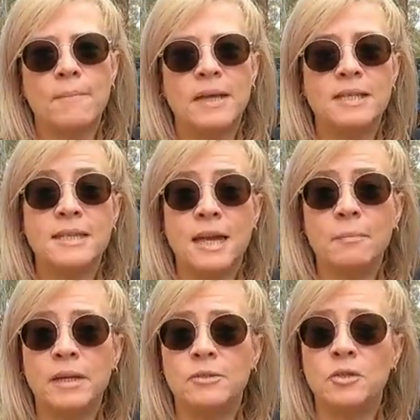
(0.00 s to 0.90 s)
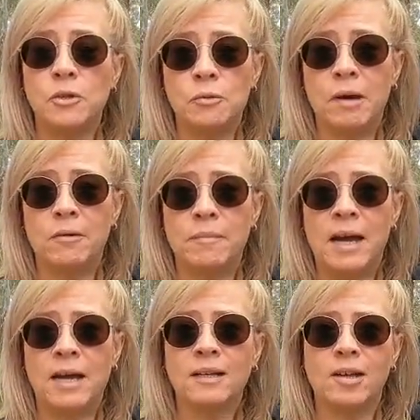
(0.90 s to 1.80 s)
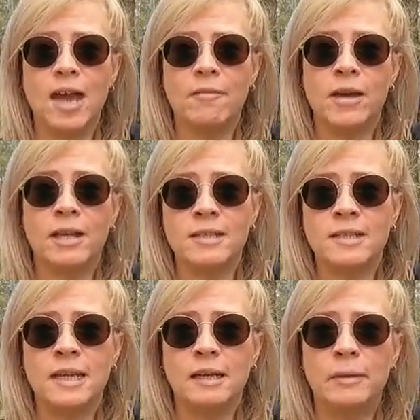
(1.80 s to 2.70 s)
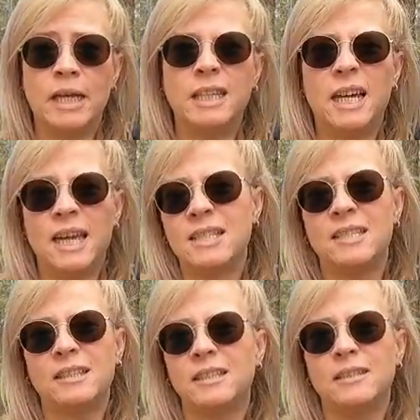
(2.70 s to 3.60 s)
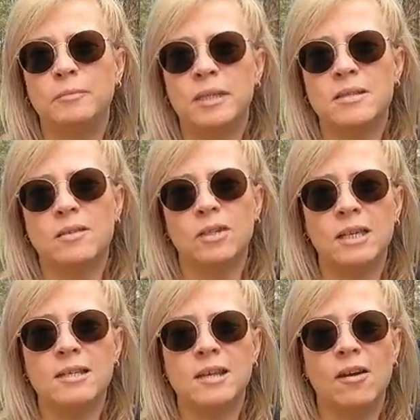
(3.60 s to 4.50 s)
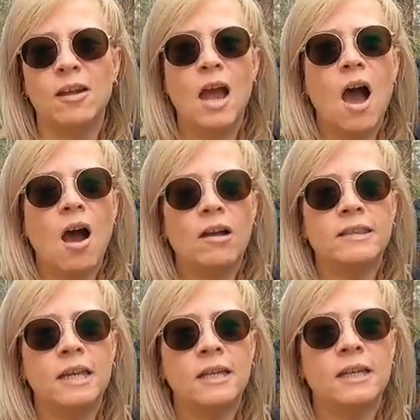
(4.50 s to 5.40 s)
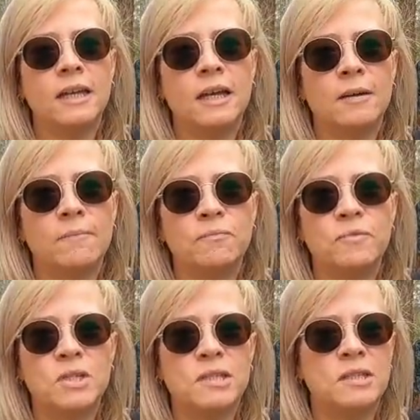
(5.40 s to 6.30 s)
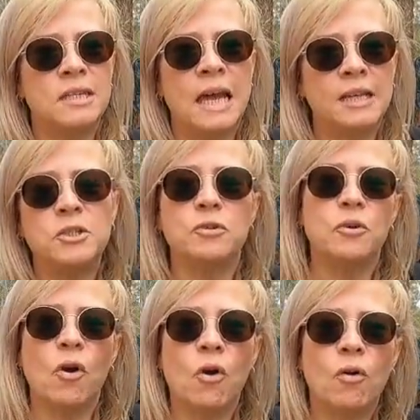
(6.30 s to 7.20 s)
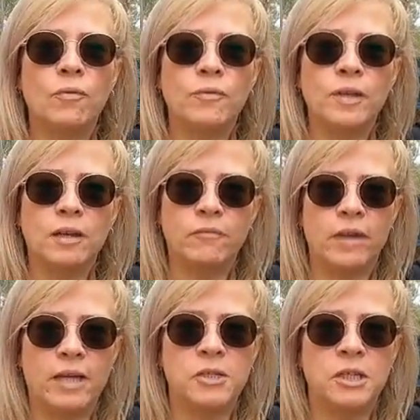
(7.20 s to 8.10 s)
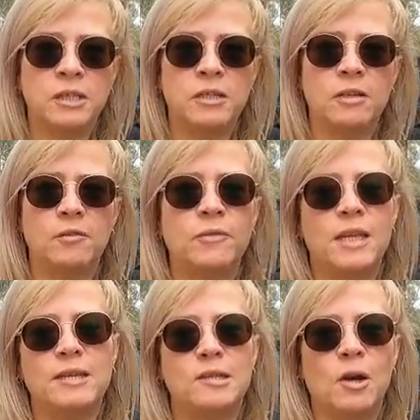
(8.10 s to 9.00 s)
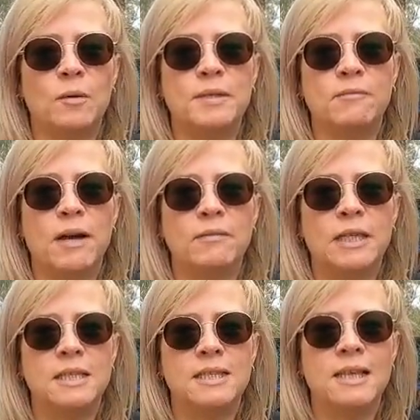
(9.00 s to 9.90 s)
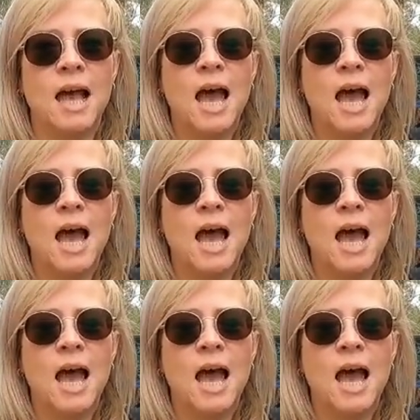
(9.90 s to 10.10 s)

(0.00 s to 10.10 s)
It's now been 2 hour mark. I have had a sneak peek. They are still a little bit soggy. So I think just the nature of the convection of these types of ovens,